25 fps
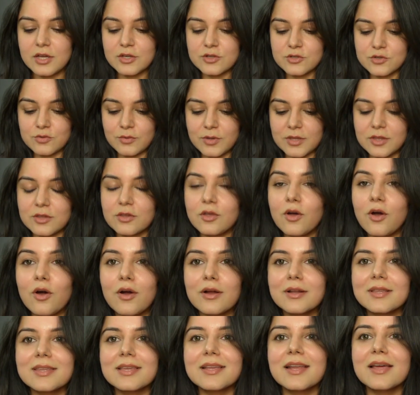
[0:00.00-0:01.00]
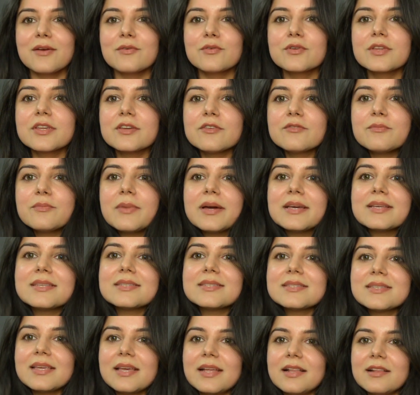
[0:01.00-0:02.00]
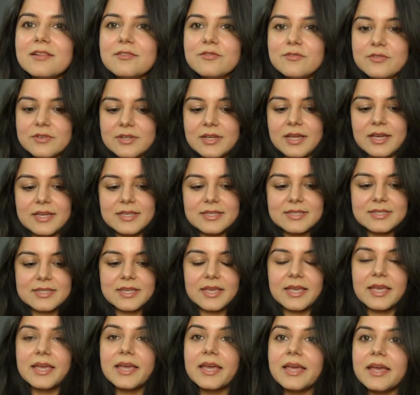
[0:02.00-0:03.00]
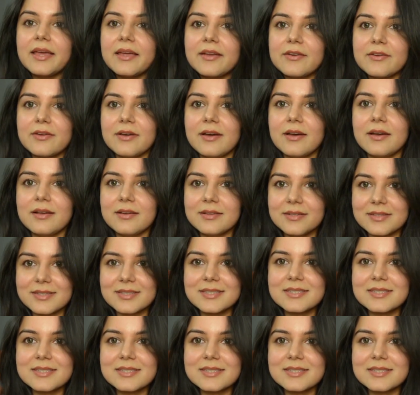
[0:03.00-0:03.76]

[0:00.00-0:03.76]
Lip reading: So I thought that I would give myself a nice haircut,